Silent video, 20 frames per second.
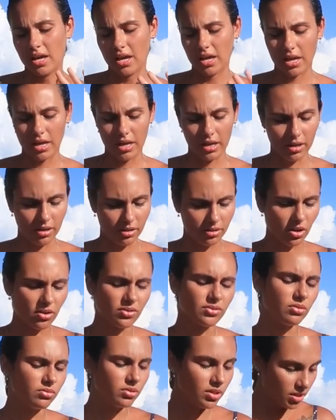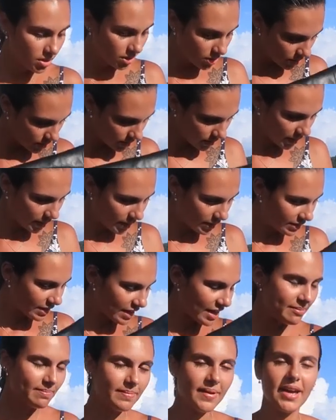and also this uh,
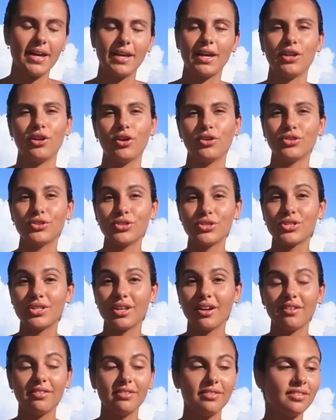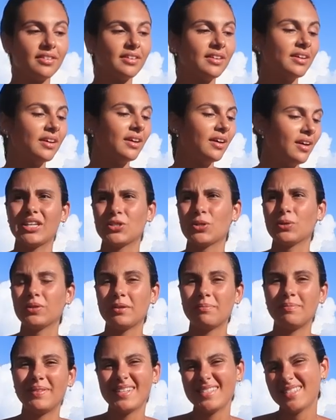day pack and other stuff. Yeah, so
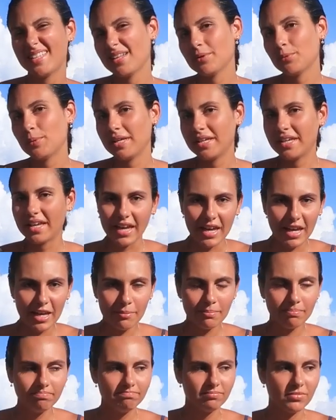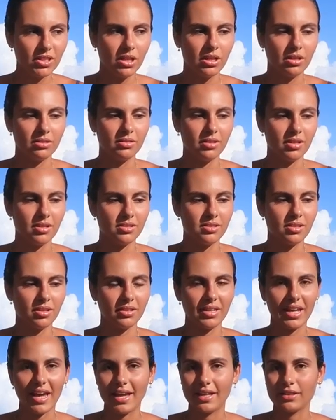the place that we came, it
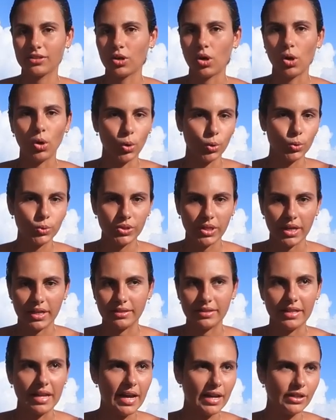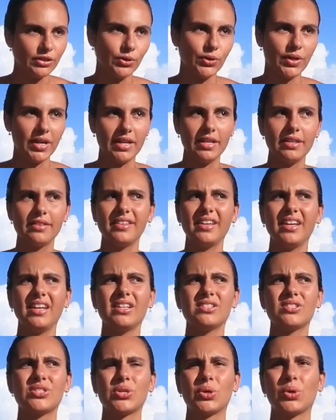doesn't get cold at night or
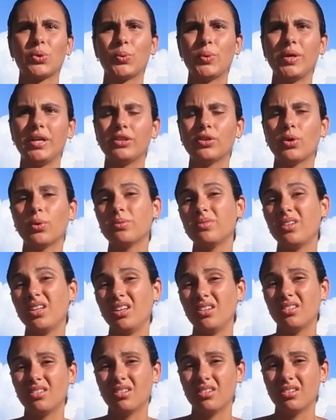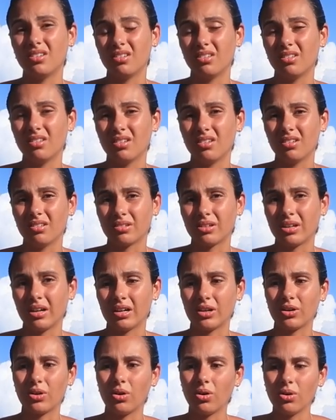anything, so we don't need a,
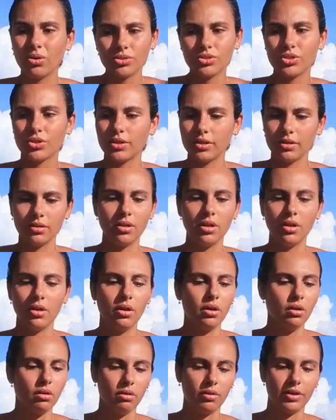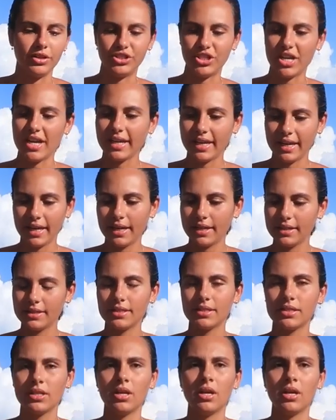a coat or, or a jacket.